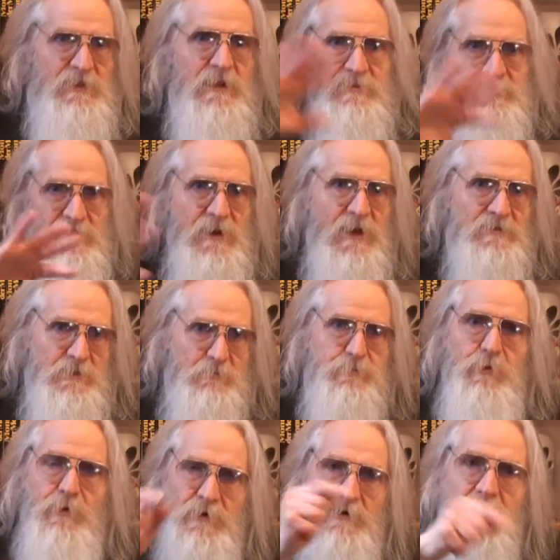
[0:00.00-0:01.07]
that's another
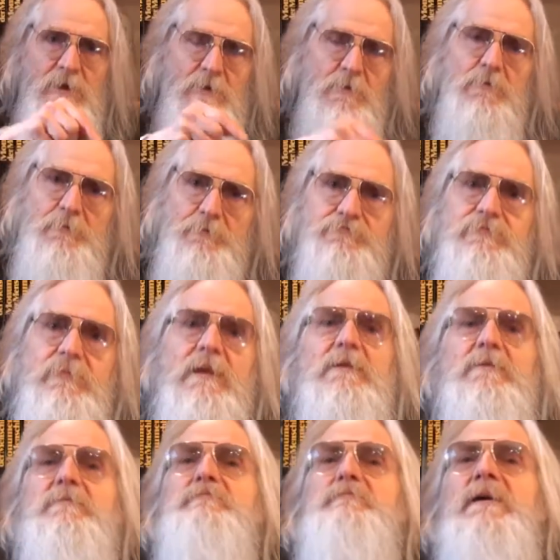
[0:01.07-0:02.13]
point.
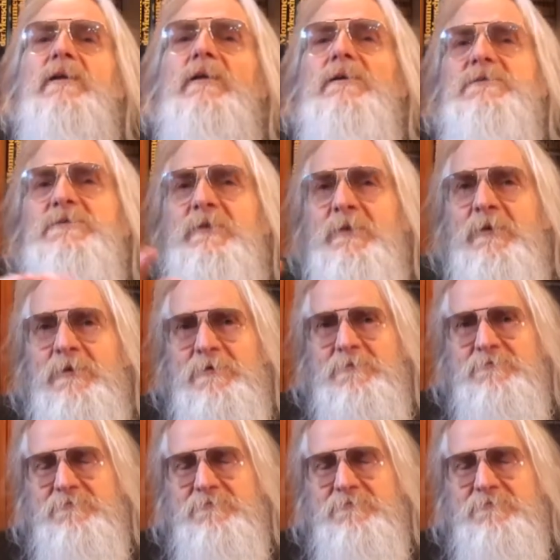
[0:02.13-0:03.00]
Belongs all.